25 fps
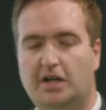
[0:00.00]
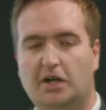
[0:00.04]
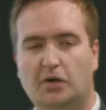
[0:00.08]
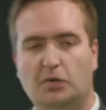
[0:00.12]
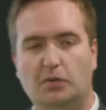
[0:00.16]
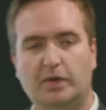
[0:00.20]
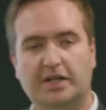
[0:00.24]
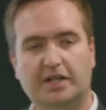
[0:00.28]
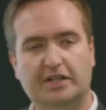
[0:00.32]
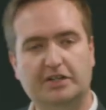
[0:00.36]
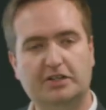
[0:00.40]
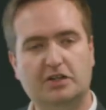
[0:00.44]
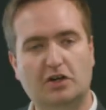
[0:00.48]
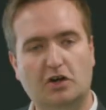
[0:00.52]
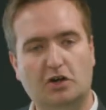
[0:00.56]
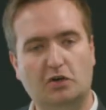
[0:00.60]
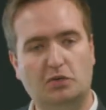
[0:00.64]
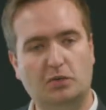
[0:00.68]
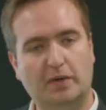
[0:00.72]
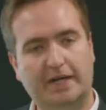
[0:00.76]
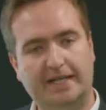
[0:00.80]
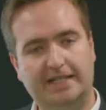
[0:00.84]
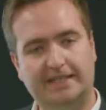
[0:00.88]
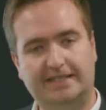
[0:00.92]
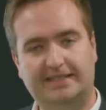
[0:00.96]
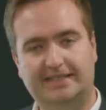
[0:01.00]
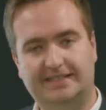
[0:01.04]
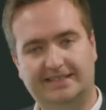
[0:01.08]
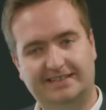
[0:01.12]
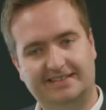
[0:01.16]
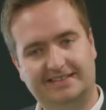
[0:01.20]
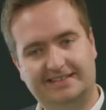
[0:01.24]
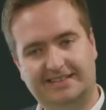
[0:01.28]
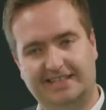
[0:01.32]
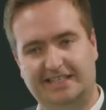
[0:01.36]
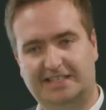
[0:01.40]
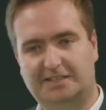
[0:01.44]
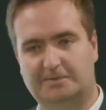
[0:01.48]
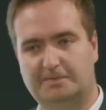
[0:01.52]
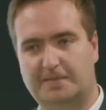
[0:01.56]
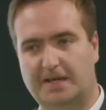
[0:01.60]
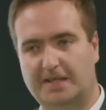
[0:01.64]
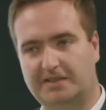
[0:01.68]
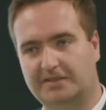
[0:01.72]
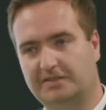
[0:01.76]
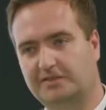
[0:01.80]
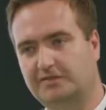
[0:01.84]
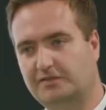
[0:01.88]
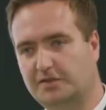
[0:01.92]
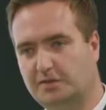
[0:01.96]
We are not waiting 6
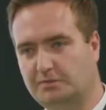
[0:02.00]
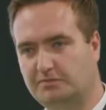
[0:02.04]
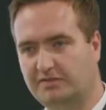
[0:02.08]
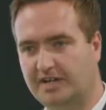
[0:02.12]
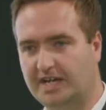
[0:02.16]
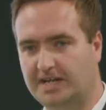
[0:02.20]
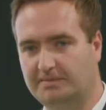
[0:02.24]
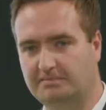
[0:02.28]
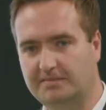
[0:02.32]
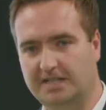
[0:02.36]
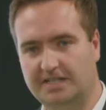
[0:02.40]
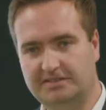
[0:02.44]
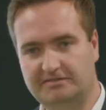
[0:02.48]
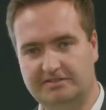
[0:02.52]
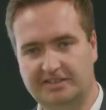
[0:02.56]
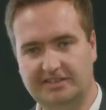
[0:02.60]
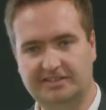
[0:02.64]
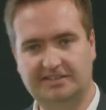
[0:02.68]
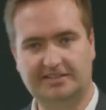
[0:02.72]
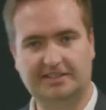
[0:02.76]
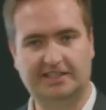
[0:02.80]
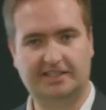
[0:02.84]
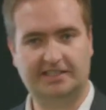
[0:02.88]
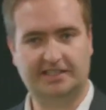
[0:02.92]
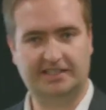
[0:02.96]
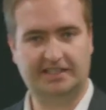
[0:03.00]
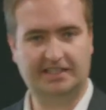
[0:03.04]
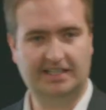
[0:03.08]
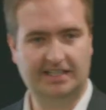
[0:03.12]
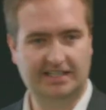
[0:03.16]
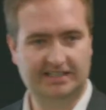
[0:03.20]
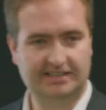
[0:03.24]
months for a brand metric study